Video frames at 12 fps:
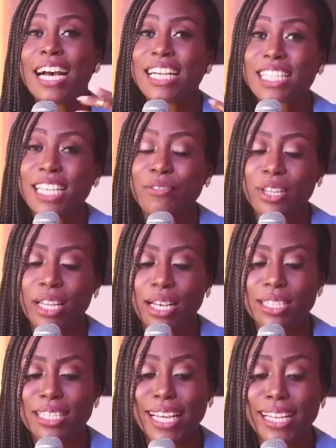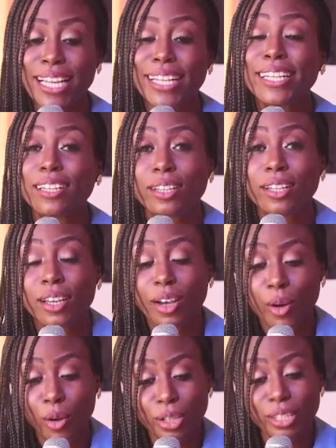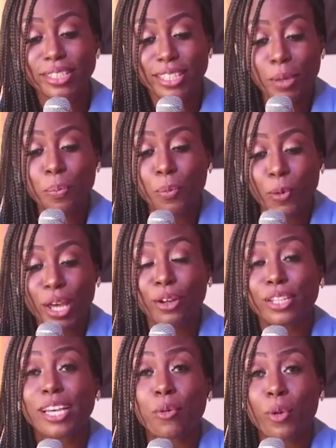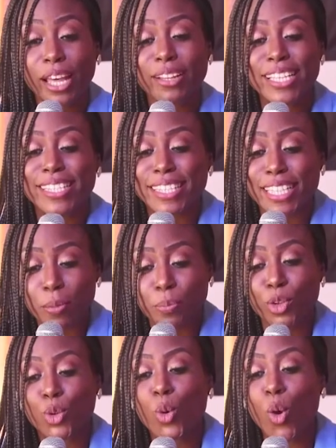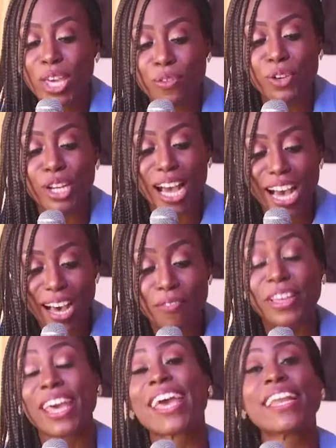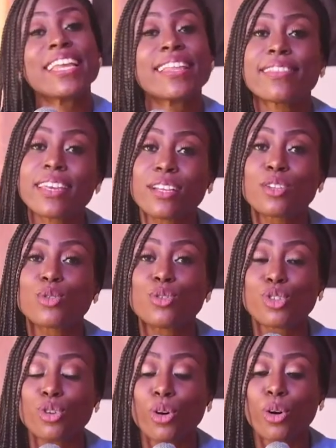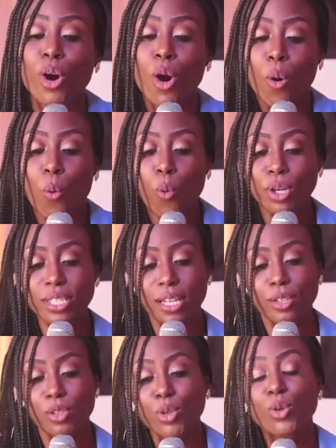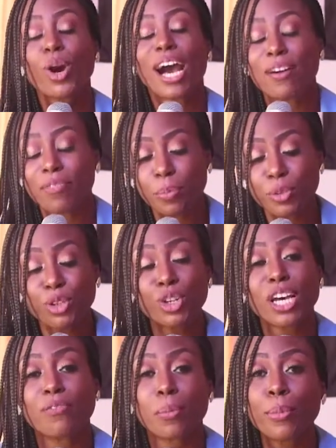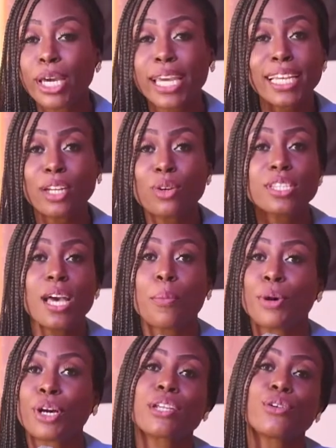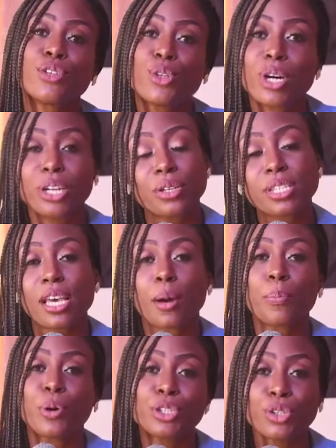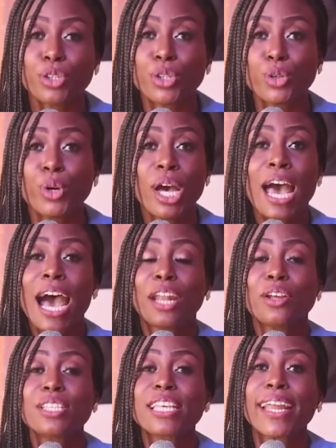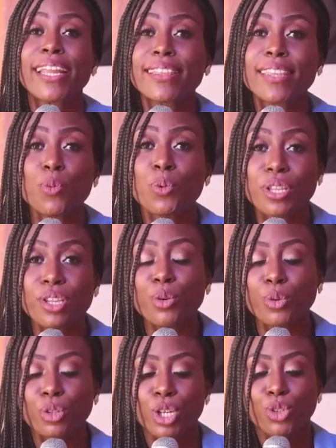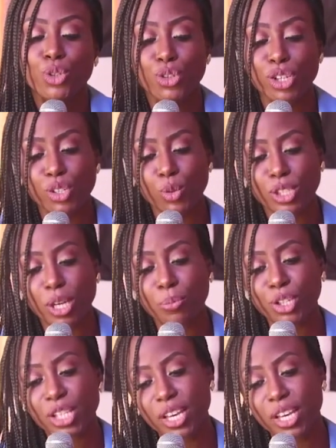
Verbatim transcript: and she even asked, she said, deep well. The well is deep. Do you even have anything to draw water? Do you have a, you don't have a bucket? I don't see a bucket on you. I don't see a pot on you. I don't see anything with you to draw this water. But here